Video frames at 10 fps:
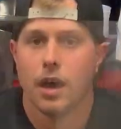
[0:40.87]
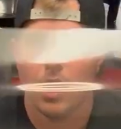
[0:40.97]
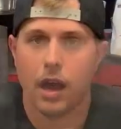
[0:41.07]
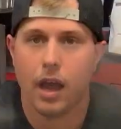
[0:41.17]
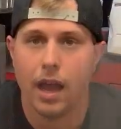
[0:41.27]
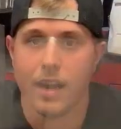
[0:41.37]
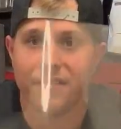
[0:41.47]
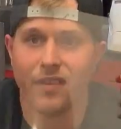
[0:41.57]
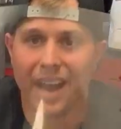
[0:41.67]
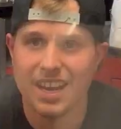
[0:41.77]
I'd
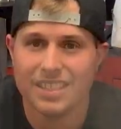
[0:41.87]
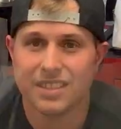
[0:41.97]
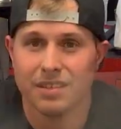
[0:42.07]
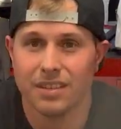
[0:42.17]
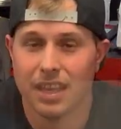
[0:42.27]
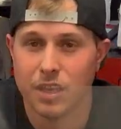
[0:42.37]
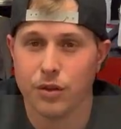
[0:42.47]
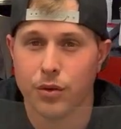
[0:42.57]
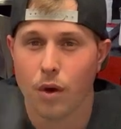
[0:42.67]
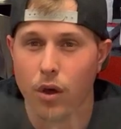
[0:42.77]
advise that you
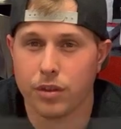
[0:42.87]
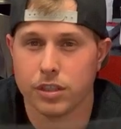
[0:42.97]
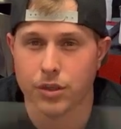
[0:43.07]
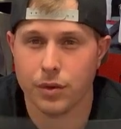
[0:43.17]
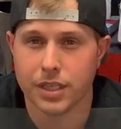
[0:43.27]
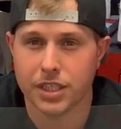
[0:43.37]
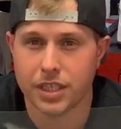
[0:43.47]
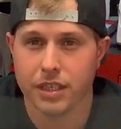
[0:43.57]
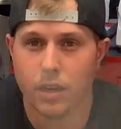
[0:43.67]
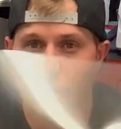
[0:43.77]
do all the
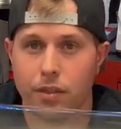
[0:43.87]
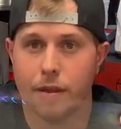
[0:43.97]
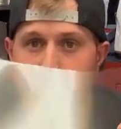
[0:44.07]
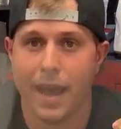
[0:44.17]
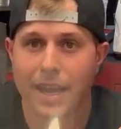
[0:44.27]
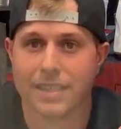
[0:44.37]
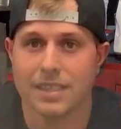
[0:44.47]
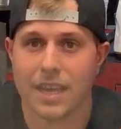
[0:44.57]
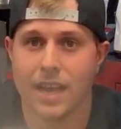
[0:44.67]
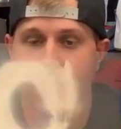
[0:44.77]
squeegeeing on the back
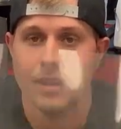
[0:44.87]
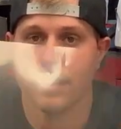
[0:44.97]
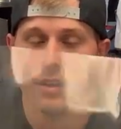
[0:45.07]
side